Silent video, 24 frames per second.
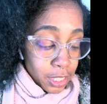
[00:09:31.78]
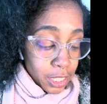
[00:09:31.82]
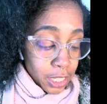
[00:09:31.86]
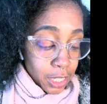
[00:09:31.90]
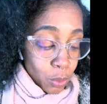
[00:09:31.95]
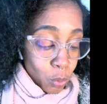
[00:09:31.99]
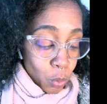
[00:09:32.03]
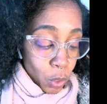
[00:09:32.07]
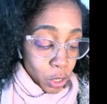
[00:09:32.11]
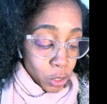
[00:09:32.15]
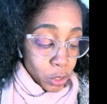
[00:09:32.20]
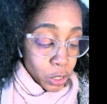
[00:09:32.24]

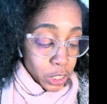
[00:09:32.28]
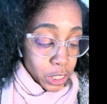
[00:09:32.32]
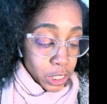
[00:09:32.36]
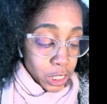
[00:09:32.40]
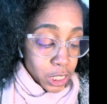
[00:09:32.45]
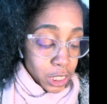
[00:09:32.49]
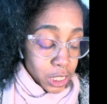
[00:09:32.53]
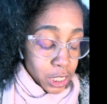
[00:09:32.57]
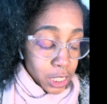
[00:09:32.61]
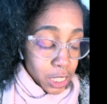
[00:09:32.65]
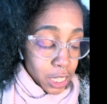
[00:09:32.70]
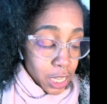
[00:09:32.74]
works
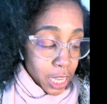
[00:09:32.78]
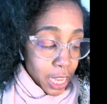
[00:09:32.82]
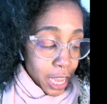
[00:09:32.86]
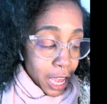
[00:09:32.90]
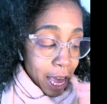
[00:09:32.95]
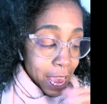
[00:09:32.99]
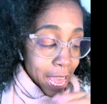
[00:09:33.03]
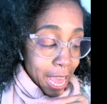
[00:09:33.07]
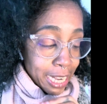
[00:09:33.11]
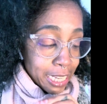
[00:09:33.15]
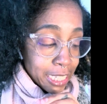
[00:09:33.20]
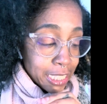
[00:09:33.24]

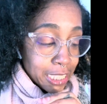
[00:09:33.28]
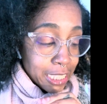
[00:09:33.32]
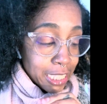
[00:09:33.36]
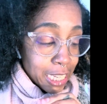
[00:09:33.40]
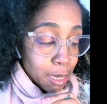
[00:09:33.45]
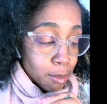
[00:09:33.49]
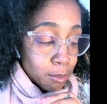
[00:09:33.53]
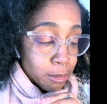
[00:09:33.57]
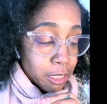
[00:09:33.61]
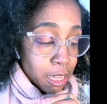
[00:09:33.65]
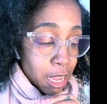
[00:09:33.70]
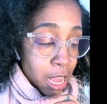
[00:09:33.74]
at the
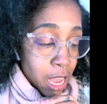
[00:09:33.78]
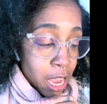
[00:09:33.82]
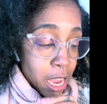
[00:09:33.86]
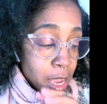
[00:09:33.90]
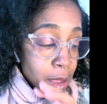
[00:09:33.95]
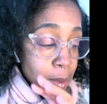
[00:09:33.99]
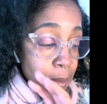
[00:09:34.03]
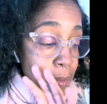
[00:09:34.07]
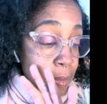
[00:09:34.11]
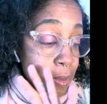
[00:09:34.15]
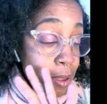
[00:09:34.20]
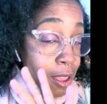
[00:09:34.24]
same
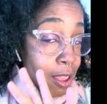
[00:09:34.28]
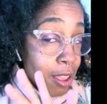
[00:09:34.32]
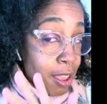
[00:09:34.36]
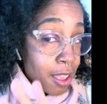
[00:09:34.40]
time,